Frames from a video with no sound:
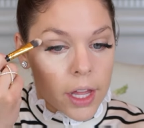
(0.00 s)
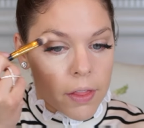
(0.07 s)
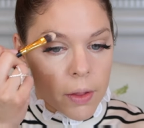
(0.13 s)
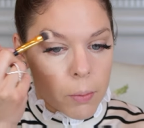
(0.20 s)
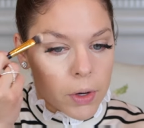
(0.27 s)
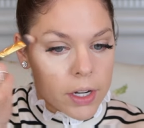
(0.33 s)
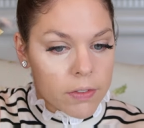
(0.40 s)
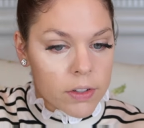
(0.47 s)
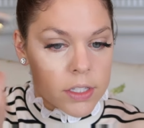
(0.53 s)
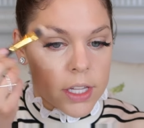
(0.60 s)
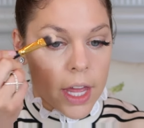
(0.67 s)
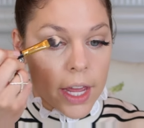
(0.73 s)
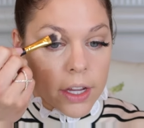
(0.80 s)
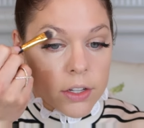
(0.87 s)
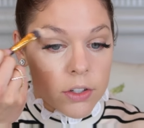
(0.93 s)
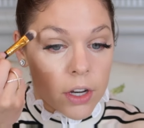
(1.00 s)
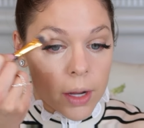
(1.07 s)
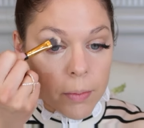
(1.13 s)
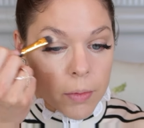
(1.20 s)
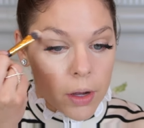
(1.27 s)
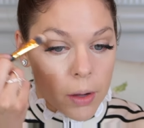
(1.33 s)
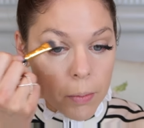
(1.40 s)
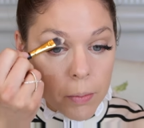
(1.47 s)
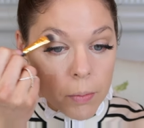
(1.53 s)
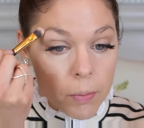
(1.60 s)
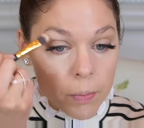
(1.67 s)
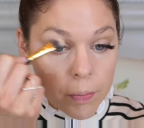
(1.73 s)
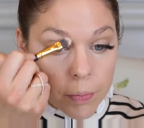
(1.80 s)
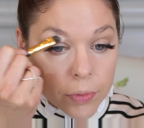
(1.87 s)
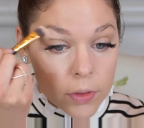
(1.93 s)
And then whatever's extra, I'm
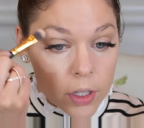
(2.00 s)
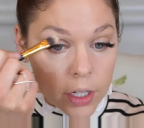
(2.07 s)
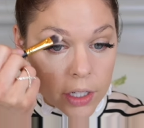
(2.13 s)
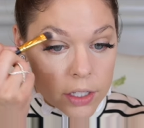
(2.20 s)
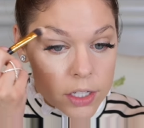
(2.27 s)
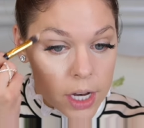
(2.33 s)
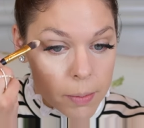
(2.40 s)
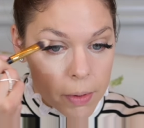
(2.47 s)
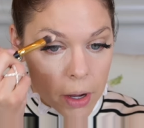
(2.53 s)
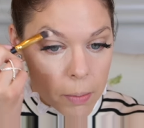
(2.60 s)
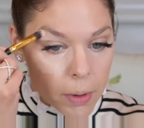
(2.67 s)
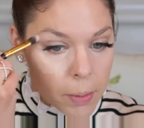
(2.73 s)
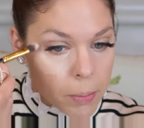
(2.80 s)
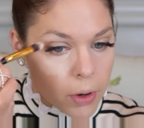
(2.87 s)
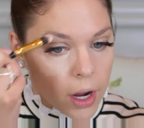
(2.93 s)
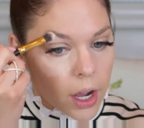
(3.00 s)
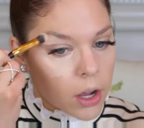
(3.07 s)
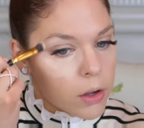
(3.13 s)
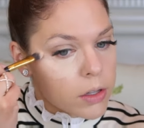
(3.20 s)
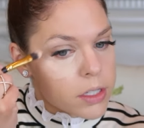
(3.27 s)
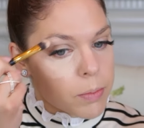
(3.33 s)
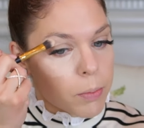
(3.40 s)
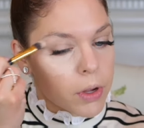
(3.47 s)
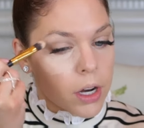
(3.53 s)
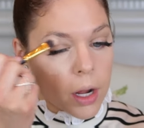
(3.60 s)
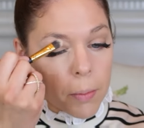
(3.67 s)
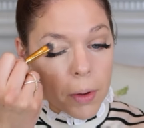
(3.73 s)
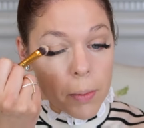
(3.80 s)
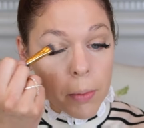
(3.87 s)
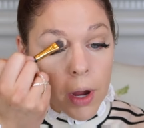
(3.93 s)
gonna shape out my brows and put it
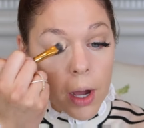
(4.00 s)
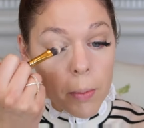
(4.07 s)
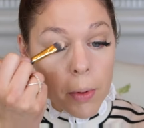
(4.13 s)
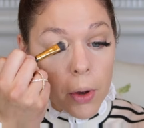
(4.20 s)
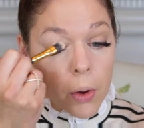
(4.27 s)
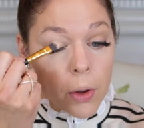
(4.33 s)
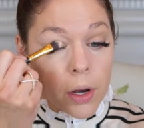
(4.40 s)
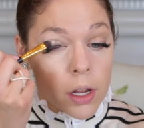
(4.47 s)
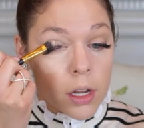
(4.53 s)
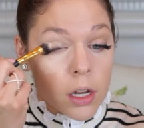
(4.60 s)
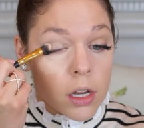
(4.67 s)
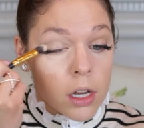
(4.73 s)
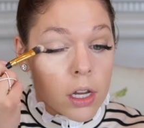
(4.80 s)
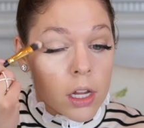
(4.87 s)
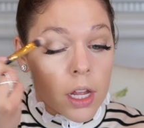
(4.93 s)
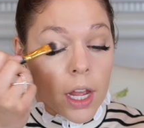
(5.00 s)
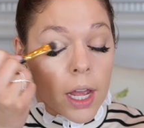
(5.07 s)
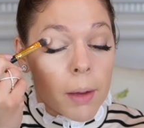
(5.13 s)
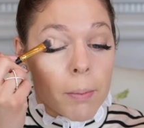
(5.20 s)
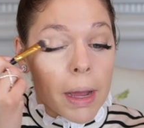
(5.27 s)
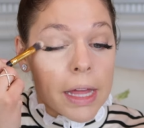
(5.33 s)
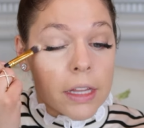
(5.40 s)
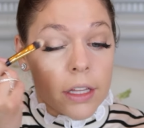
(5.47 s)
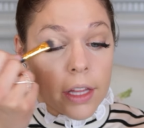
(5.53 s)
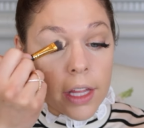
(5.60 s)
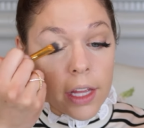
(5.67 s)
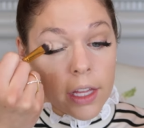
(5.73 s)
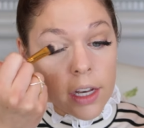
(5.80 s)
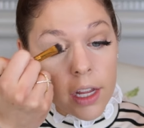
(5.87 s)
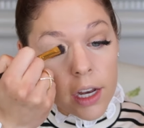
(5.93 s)
on my brow bone and my
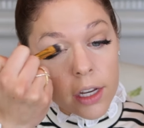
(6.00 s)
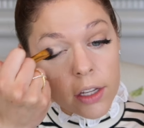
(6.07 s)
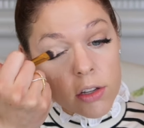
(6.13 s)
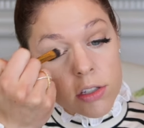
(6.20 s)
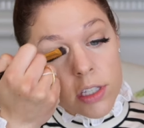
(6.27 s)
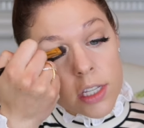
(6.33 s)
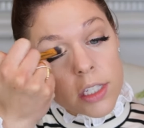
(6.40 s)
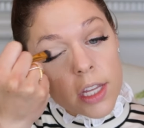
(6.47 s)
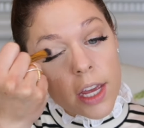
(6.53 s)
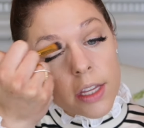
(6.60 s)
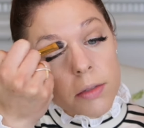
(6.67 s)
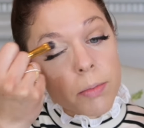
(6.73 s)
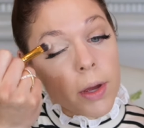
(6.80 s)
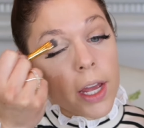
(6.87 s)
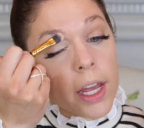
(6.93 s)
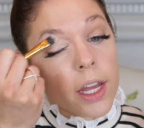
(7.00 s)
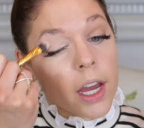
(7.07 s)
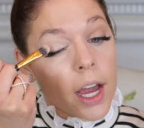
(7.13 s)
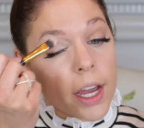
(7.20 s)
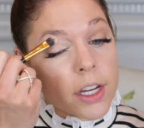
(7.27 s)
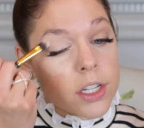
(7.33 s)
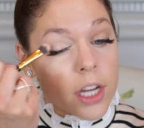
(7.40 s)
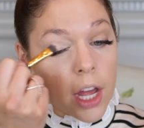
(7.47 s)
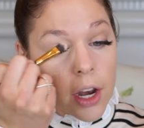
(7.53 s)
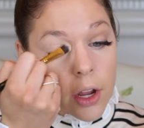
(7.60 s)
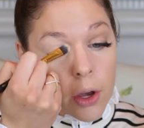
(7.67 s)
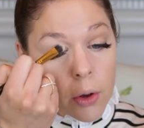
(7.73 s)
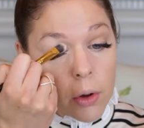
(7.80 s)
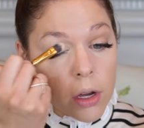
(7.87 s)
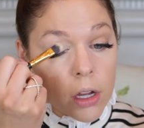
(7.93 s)
lid and use this as my
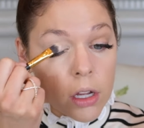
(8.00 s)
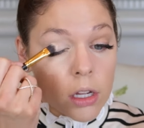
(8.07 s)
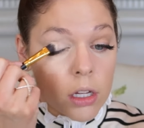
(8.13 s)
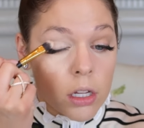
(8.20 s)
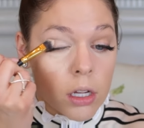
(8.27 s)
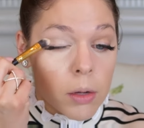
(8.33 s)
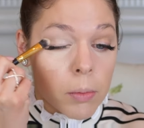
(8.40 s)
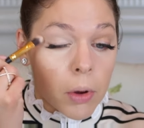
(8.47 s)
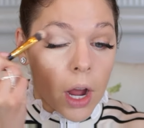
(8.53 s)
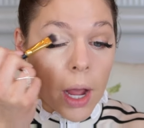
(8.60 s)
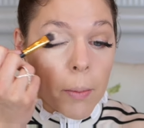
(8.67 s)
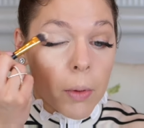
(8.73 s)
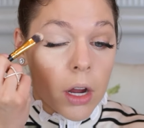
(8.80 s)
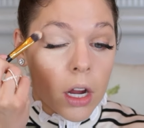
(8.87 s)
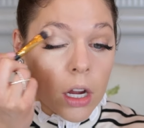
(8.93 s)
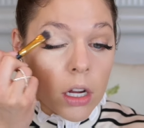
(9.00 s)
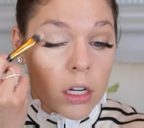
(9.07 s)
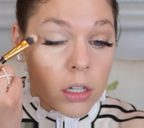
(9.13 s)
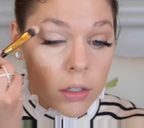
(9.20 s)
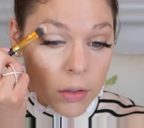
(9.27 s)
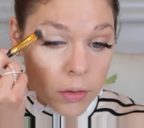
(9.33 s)
eyeshadow primer.